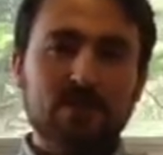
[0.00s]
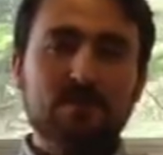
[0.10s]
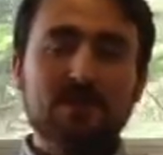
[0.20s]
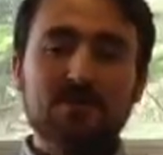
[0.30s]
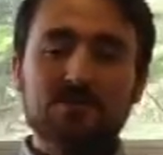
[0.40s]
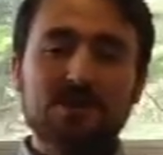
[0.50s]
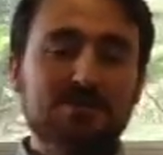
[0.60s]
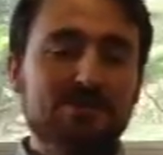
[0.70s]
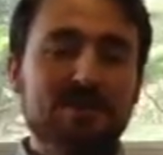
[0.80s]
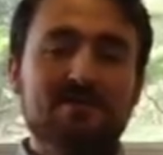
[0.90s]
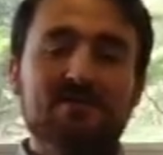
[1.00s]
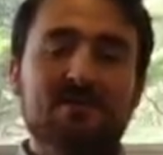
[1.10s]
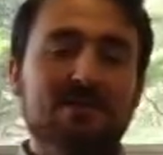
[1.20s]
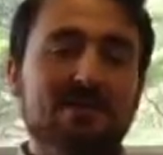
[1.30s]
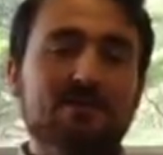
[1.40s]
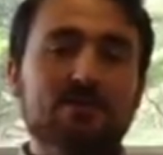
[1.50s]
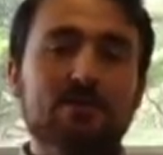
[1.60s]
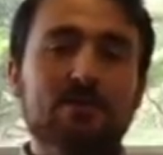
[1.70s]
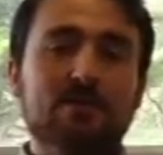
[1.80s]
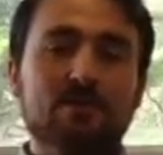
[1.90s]
But otherwise, just have fun. It's a
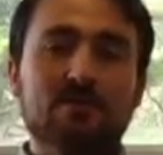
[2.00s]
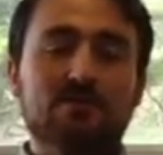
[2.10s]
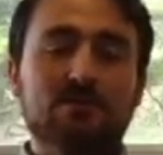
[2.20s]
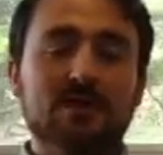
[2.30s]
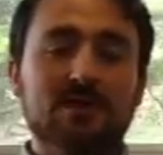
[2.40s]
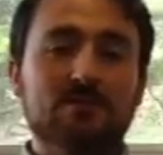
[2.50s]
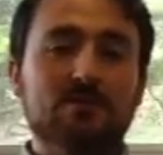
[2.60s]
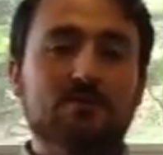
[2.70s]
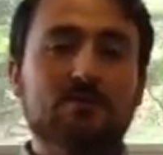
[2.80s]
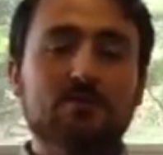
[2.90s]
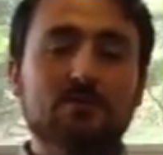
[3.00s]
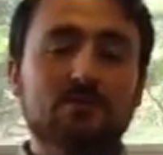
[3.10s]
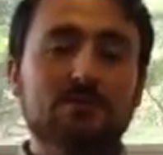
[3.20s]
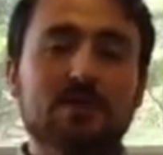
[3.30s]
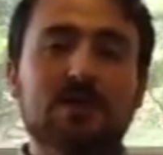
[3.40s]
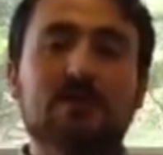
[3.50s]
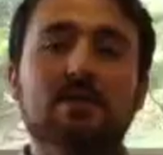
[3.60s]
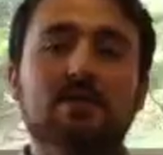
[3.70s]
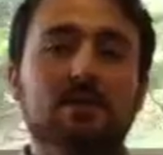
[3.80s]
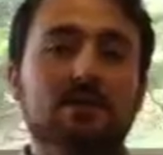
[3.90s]
really wonderful time to review what was said,
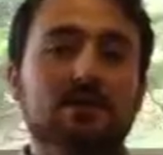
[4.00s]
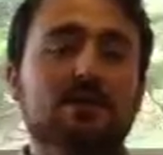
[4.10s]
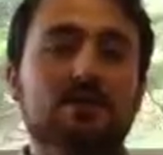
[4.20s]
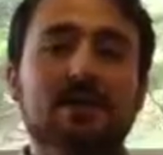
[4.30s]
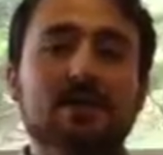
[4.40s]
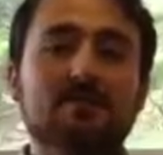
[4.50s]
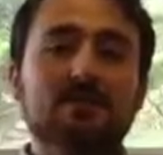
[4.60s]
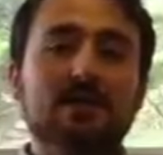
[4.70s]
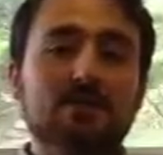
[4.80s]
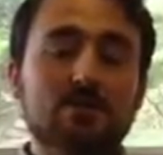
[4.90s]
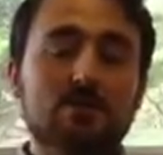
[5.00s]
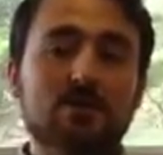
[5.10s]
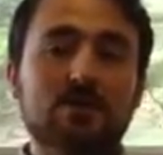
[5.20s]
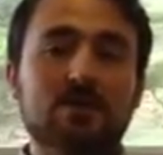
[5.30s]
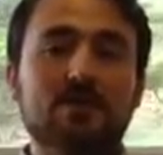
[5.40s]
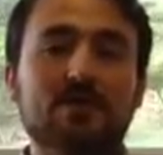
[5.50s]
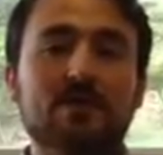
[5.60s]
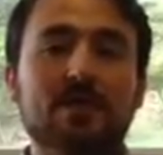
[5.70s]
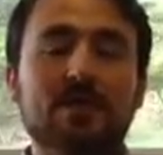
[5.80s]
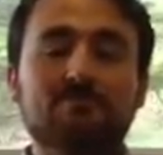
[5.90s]
to get to know each other
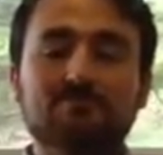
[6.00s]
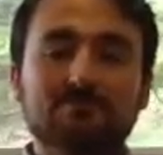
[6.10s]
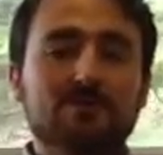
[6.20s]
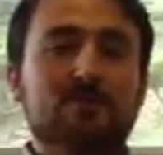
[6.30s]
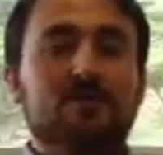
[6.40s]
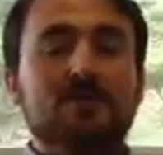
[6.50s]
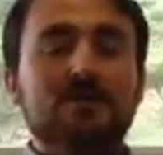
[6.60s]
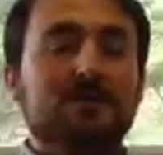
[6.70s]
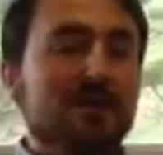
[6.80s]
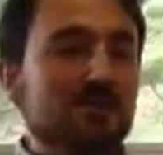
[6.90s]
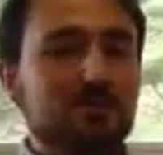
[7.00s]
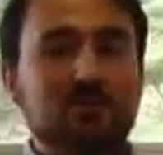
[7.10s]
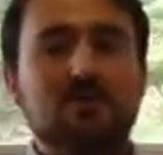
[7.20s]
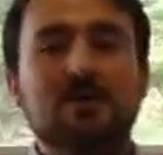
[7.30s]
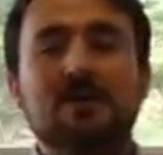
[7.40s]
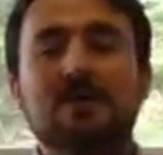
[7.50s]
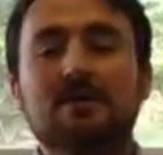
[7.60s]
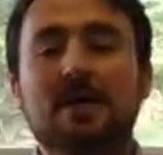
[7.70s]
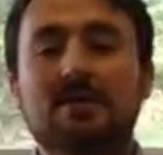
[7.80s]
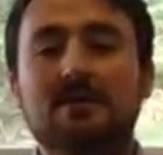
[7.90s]
in that sort of educational
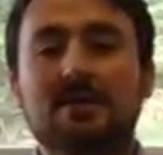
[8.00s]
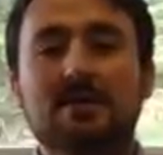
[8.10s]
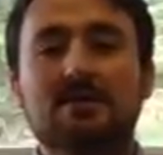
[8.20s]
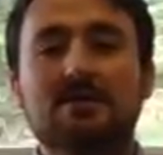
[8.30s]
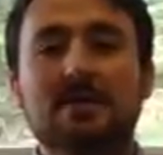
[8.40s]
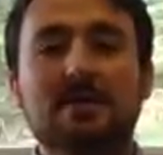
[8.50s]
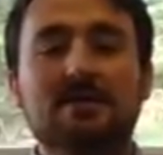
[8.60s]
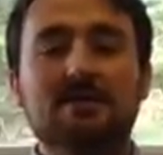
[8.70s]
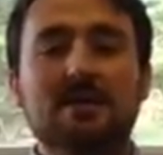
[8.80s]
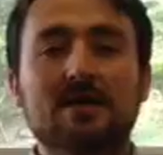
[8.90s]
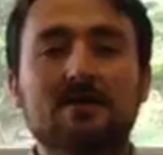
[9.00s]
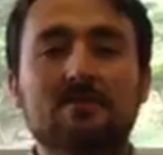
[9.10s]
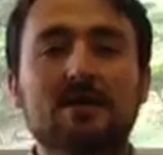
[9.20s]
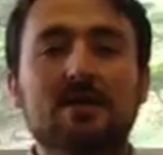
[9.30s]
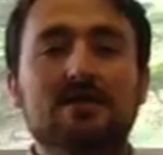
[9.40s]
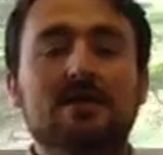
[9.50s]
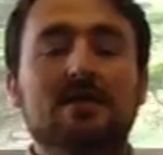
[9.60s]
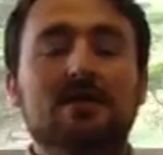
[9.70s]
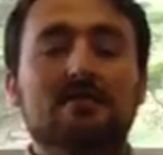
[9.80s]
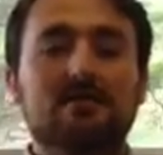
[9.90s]
context, and to
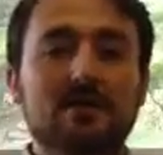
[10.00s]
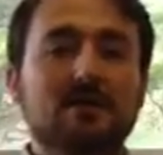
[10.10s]
kind of